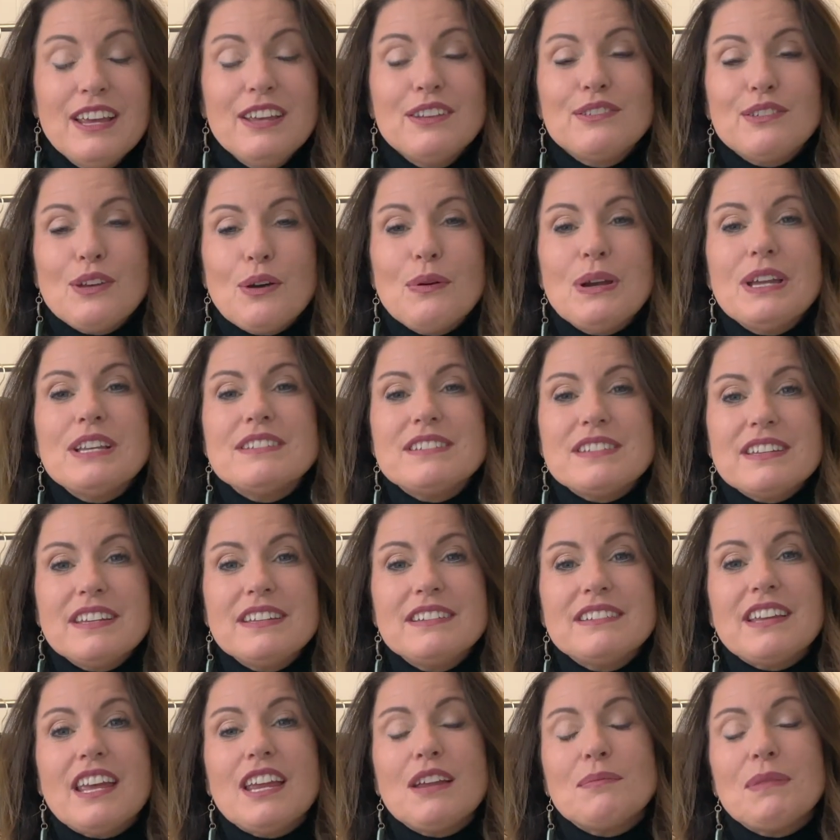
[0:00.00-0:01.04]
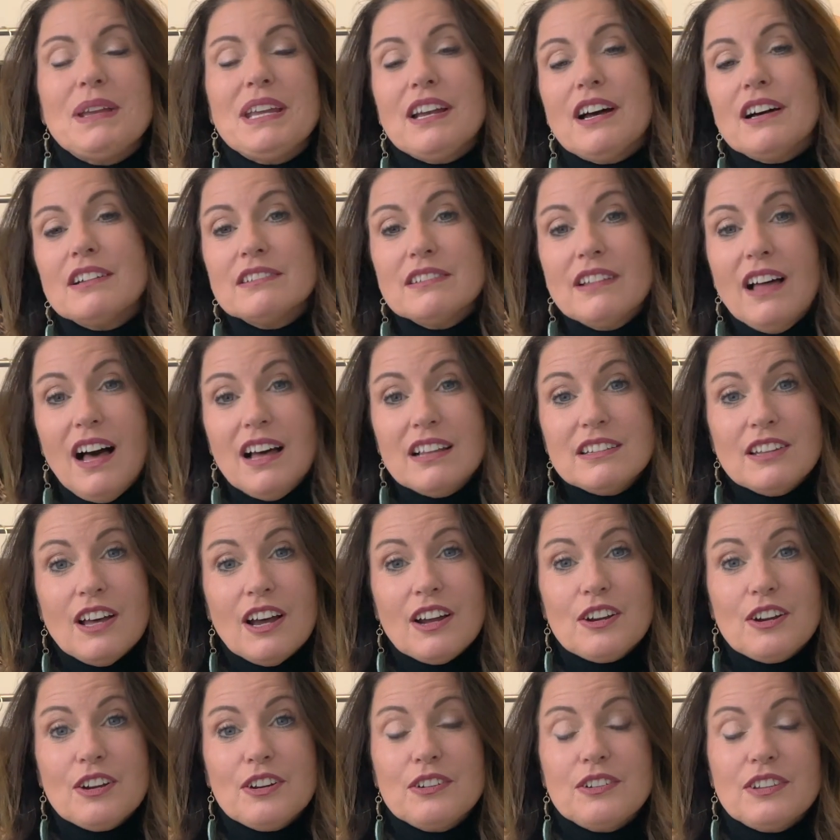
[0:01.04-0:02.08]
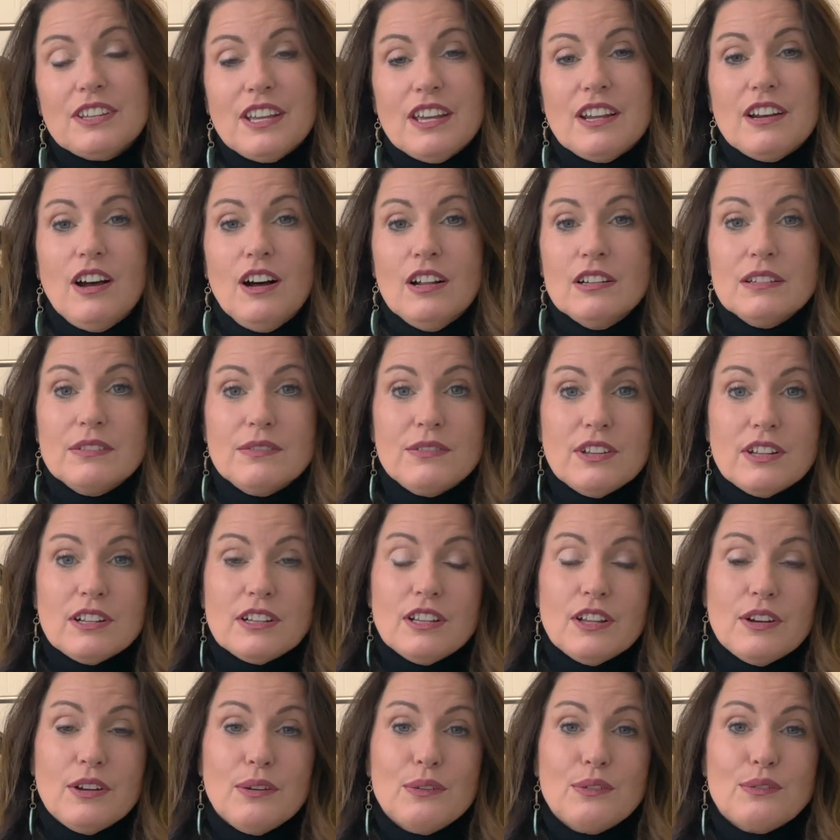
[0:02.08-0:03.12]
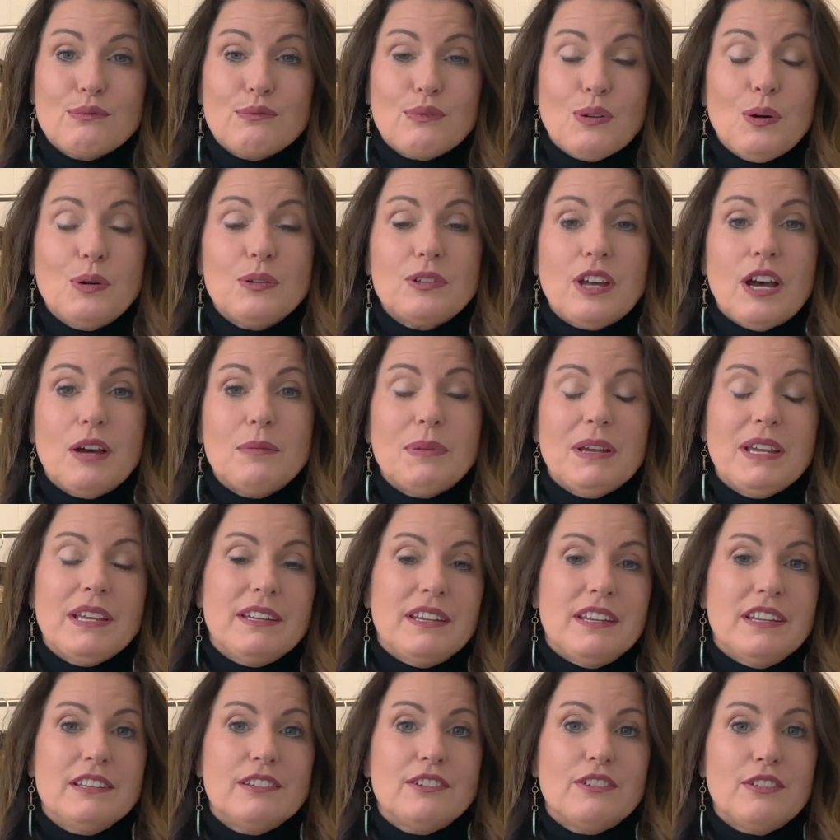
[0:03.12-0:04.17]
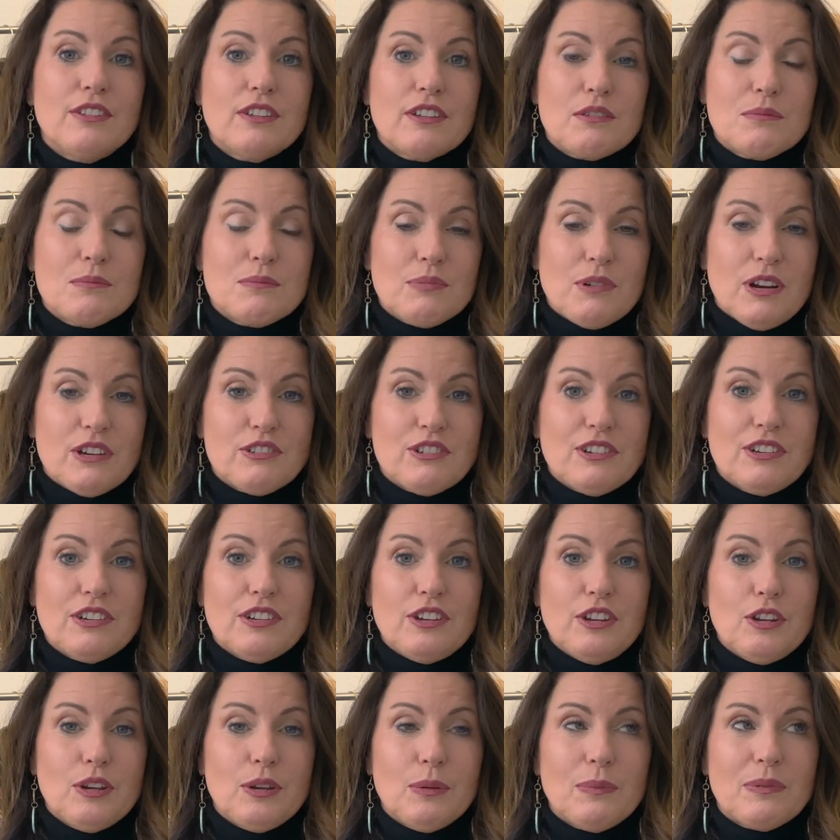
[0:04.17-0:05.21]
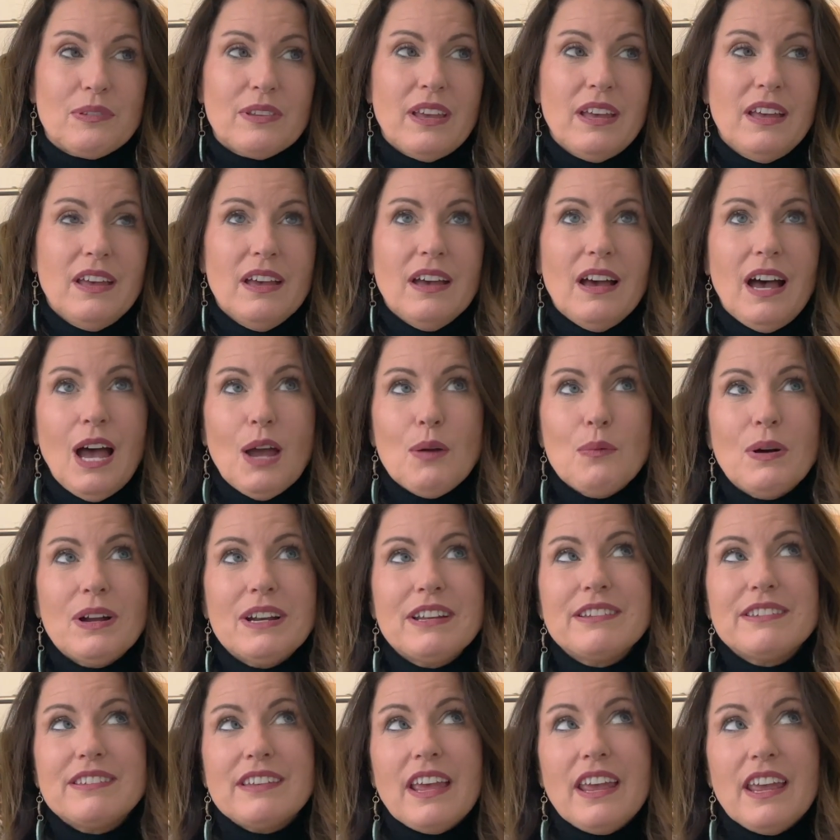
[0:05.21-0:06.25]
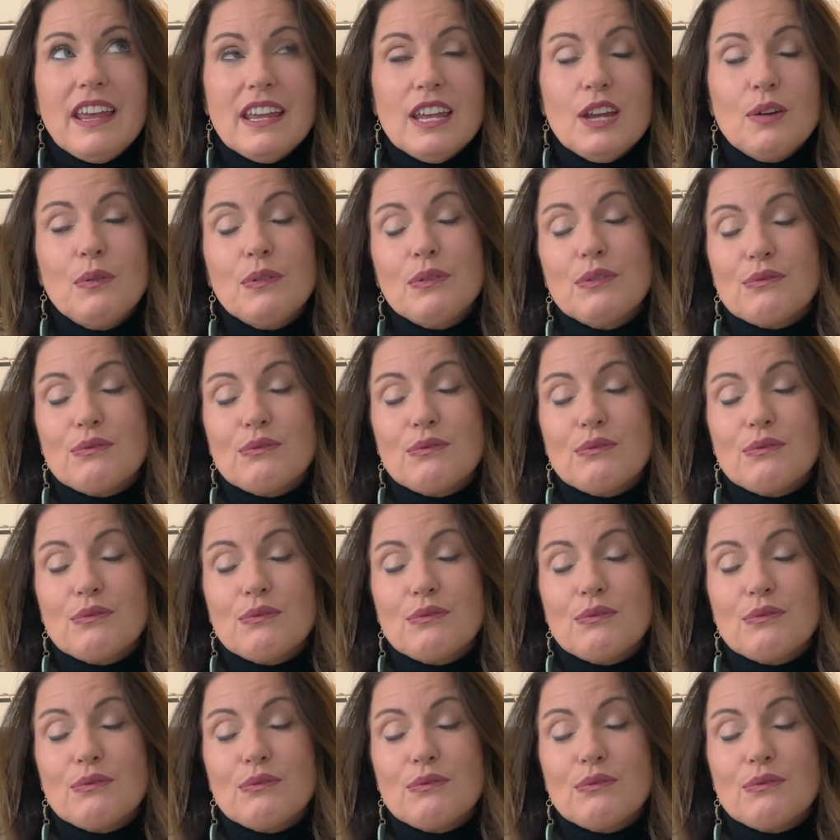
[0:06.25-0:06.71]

so it did take me a lot longer to get all of the clothes rolled up and into the compression cubes. I want to say it was